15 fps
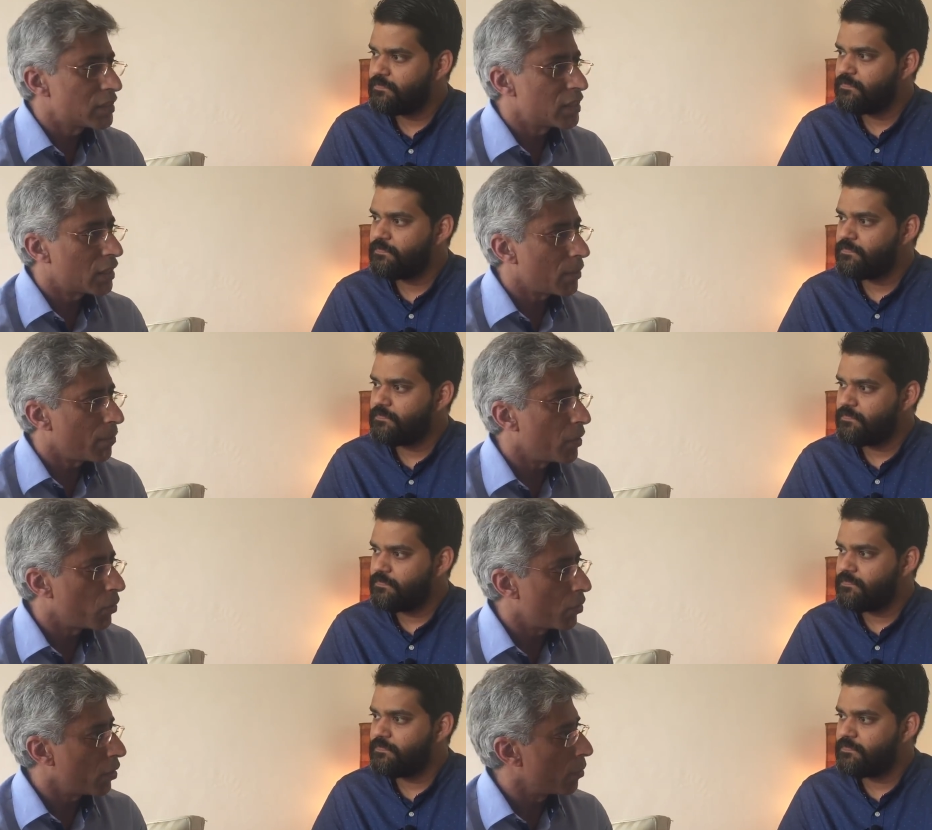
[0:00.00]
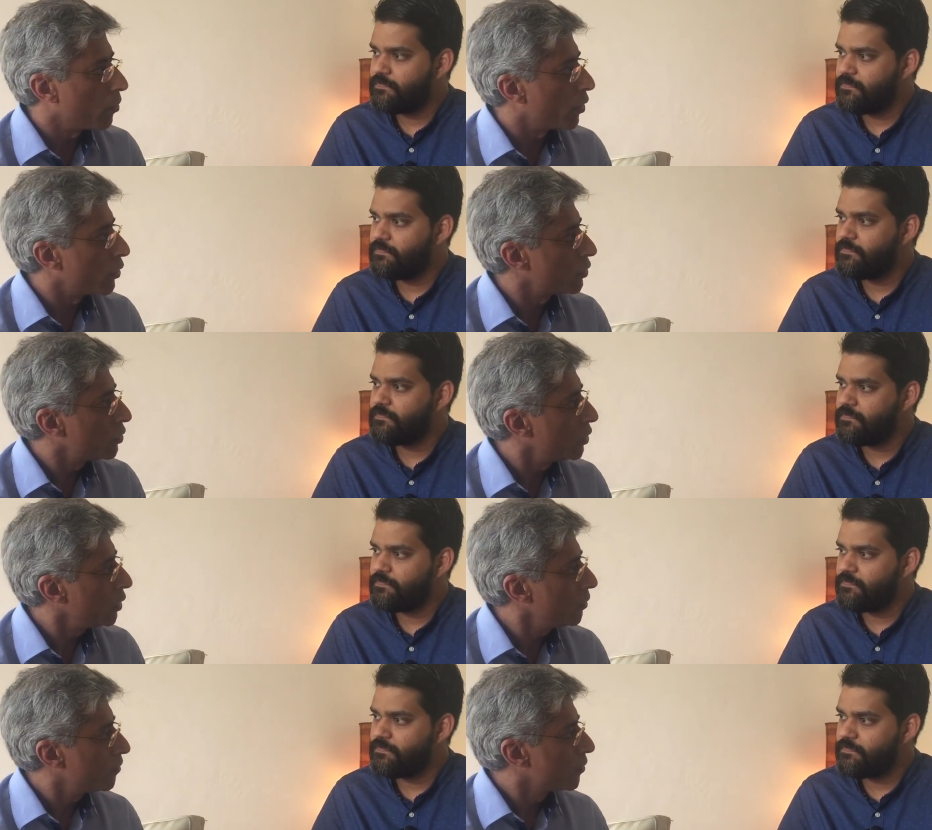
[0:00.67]
Speaker 1: I set up my own
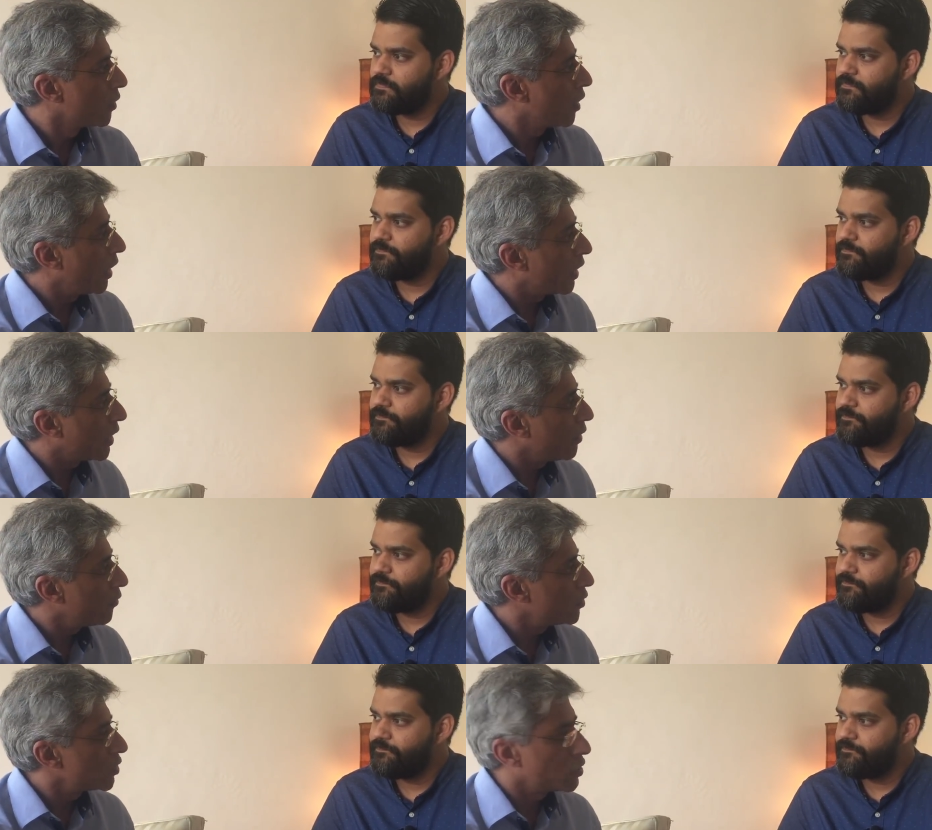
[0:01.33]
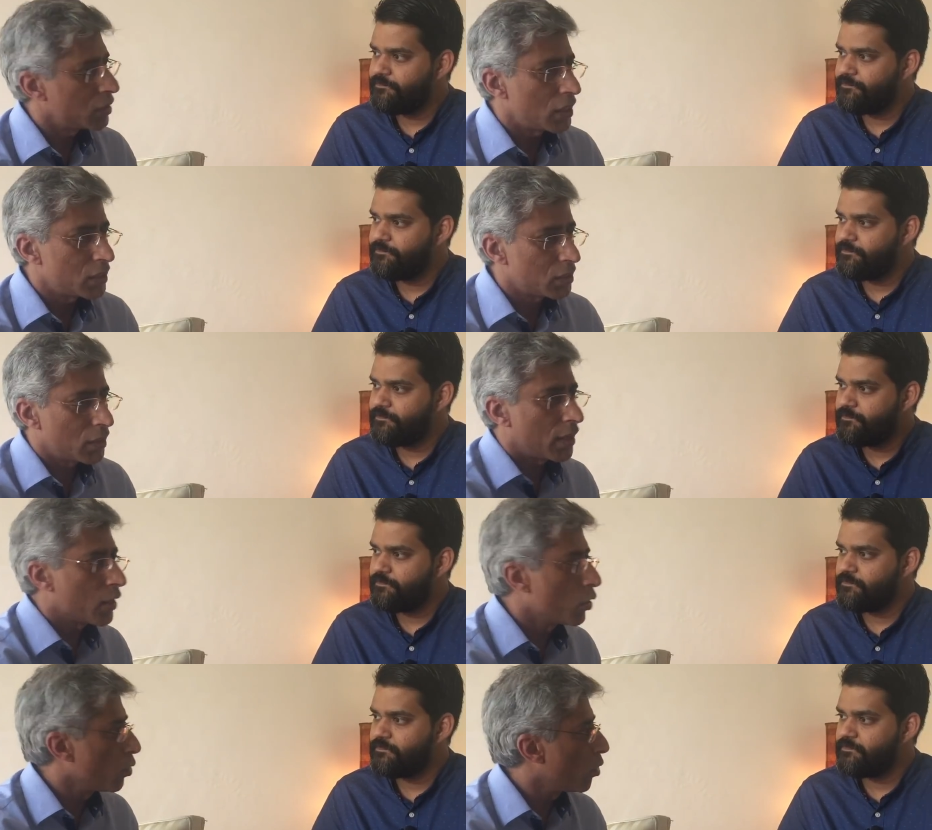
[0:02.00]
laboratory. I give its tests and I